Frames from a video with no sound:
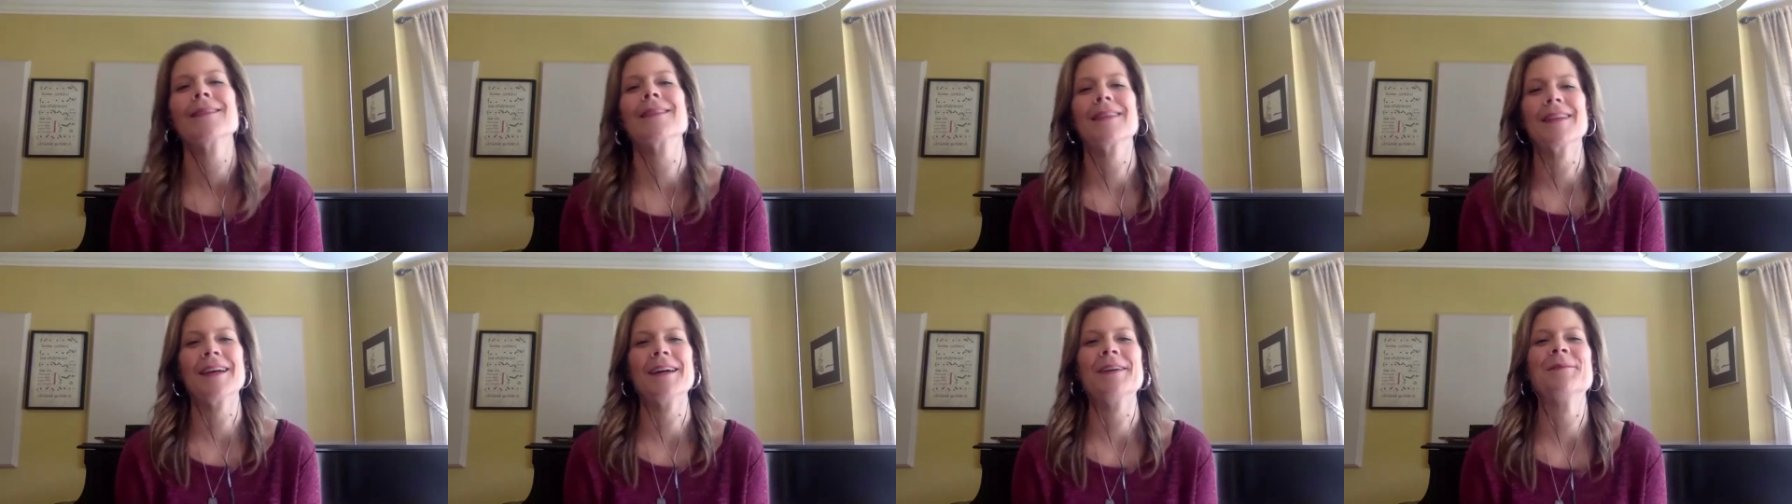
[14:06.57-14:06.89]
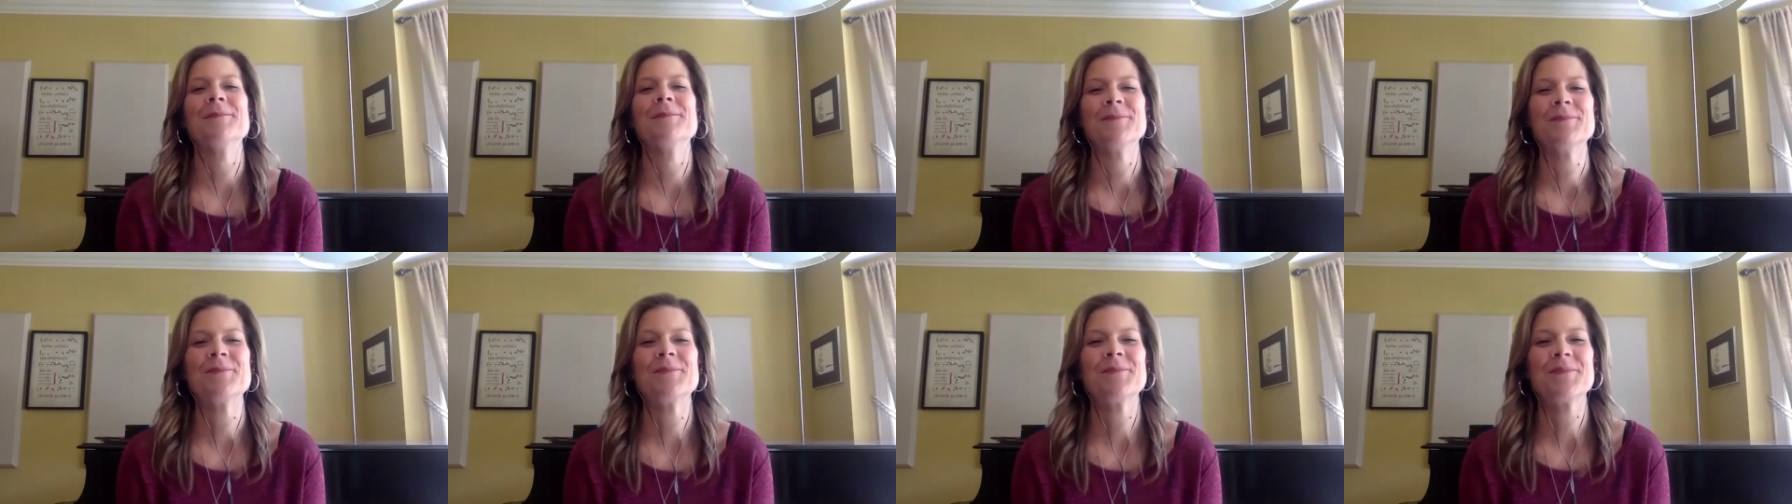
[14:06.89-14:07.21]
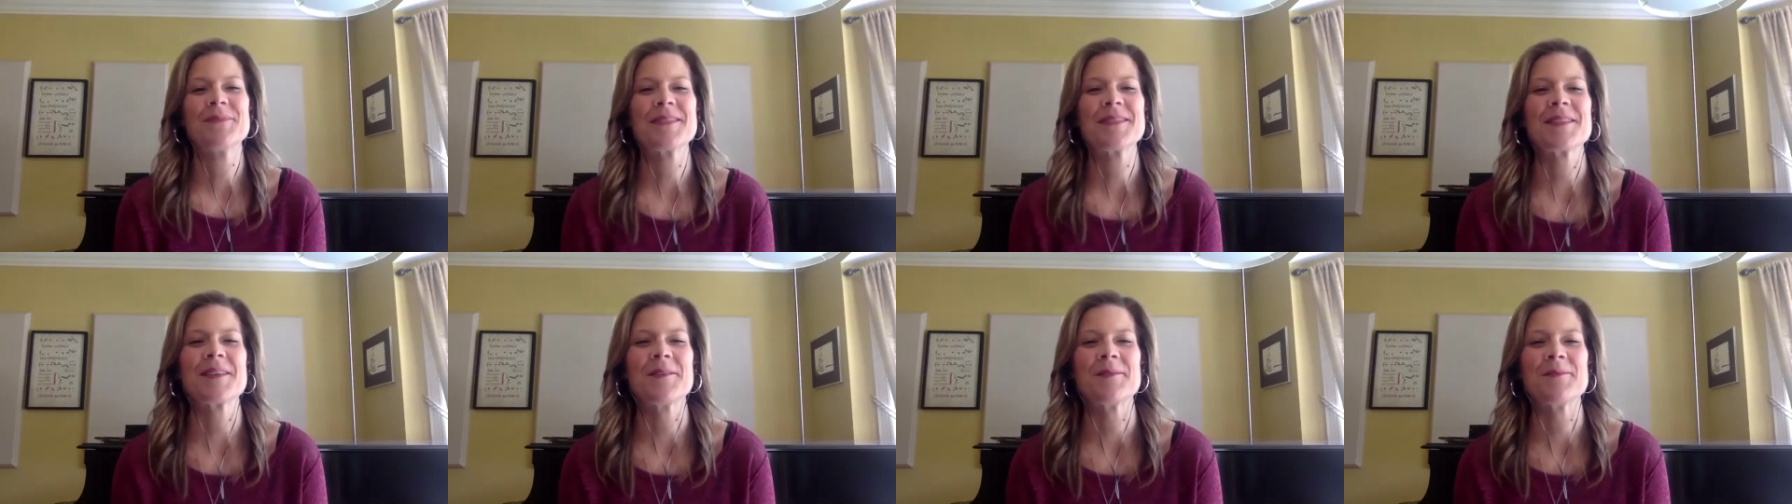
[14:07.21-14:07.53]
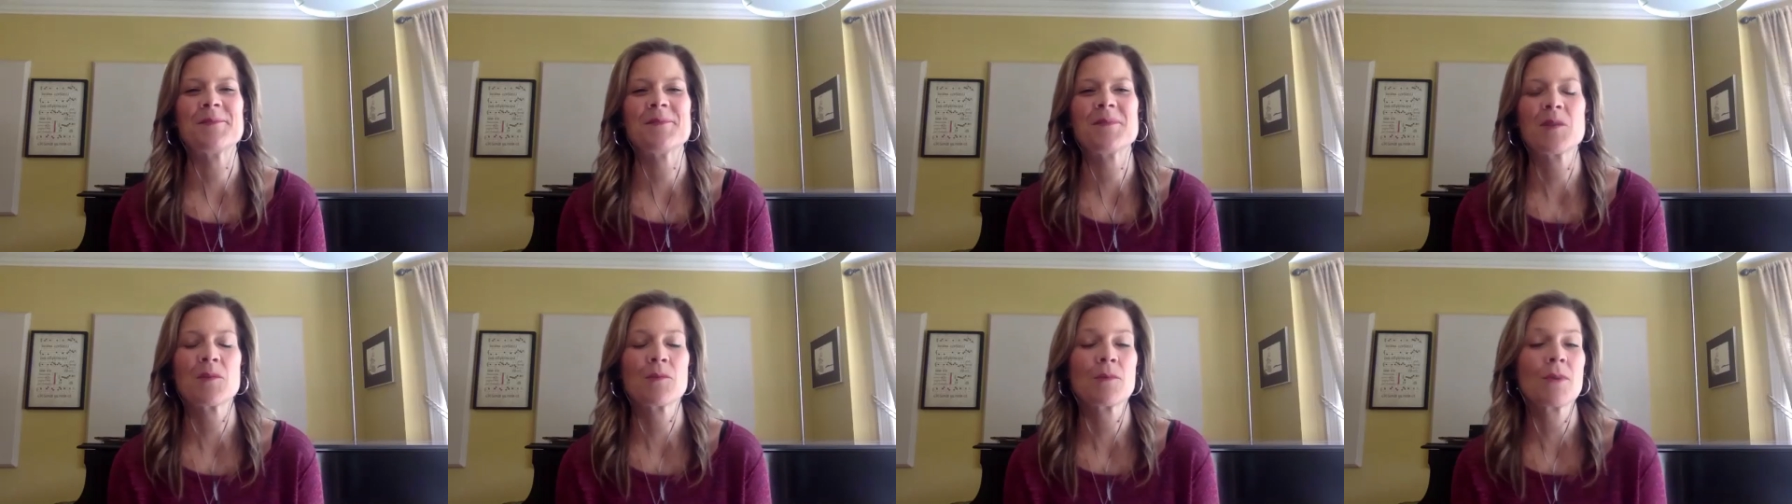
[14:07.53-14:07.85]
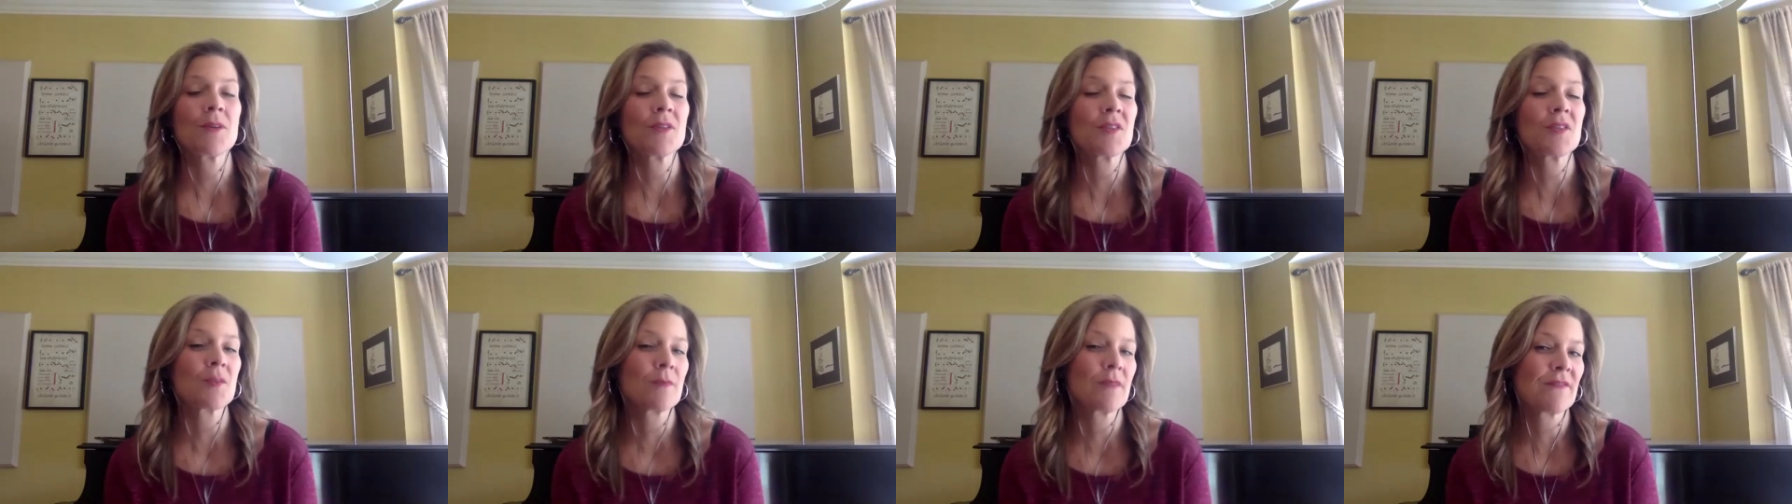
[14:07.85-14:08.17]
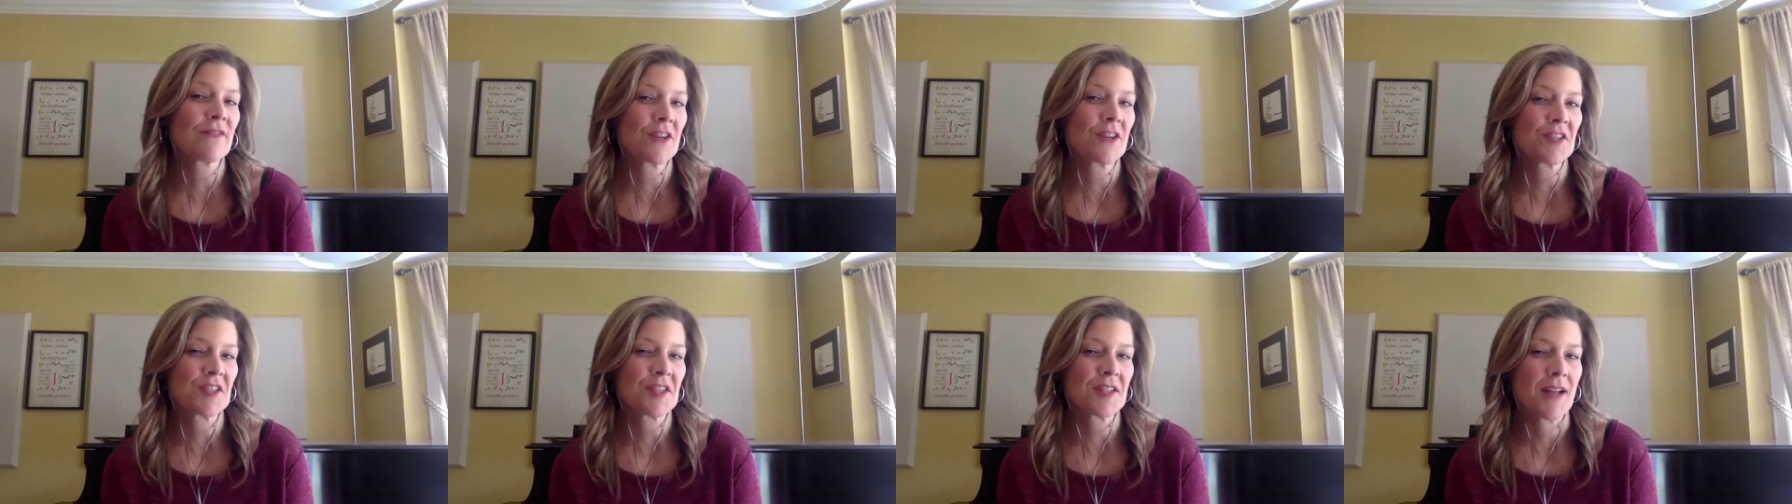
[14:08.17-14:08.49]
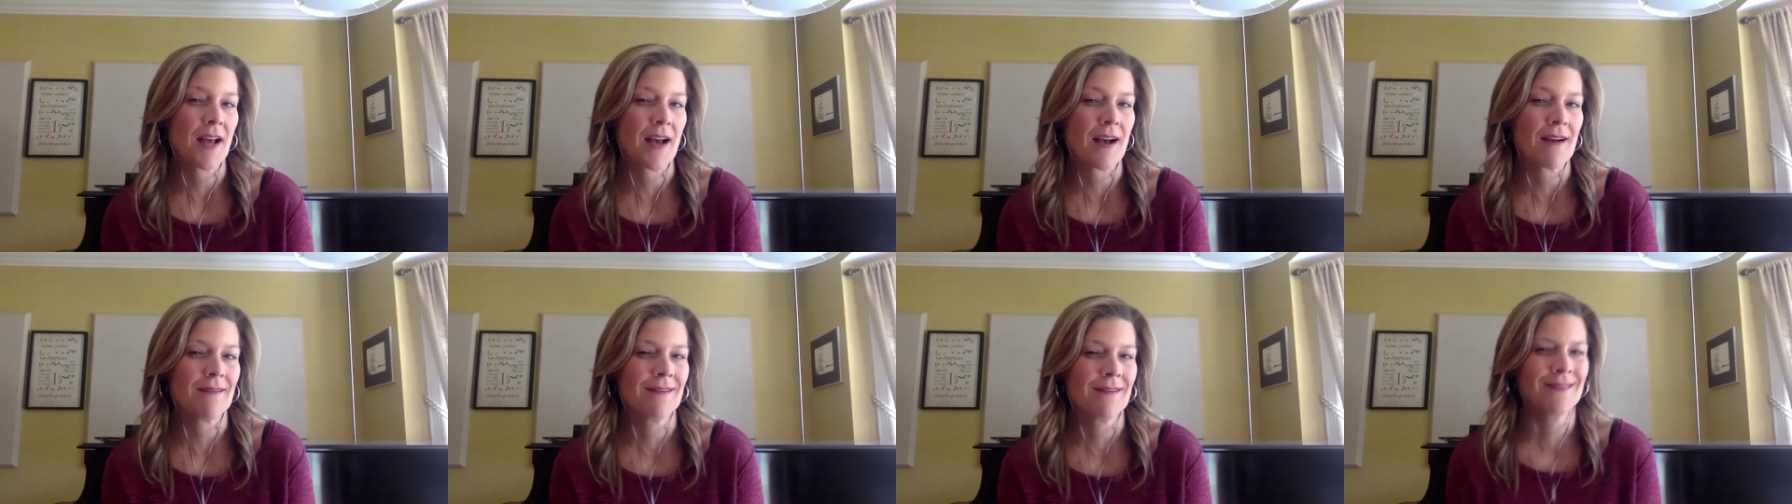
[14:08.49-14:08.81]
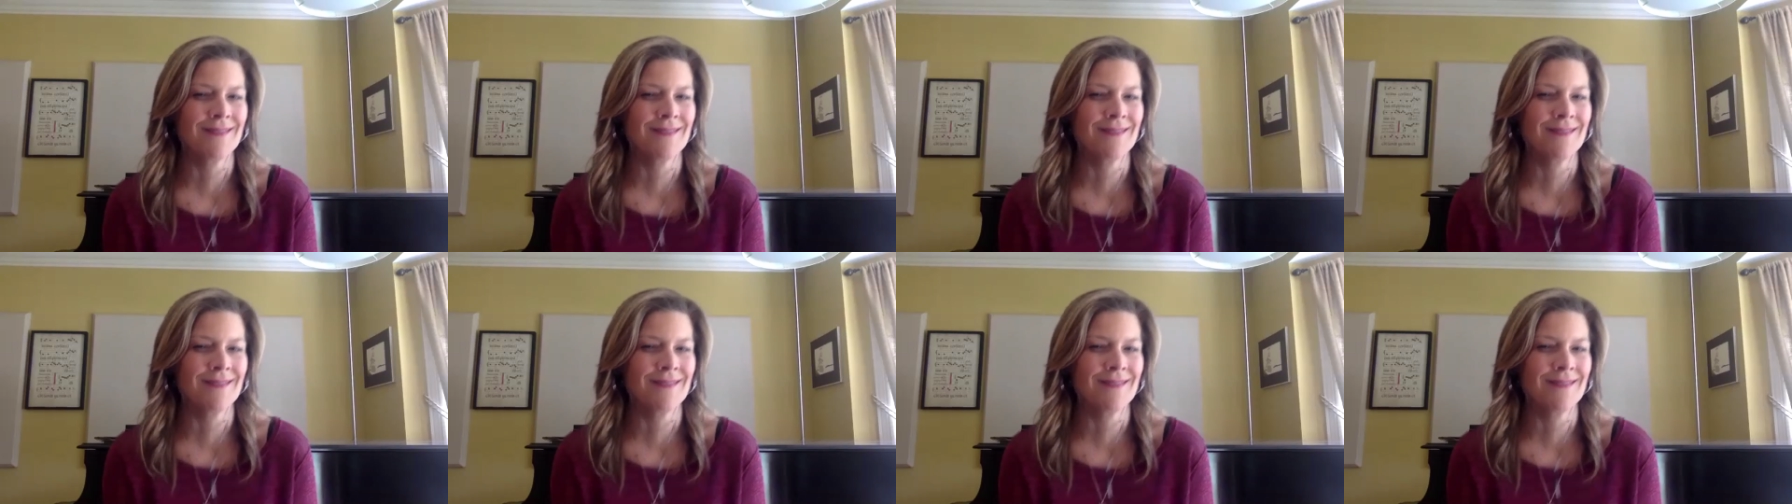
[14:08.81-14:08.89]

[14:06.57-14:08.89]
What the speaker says: you know. So the roles are reversed now.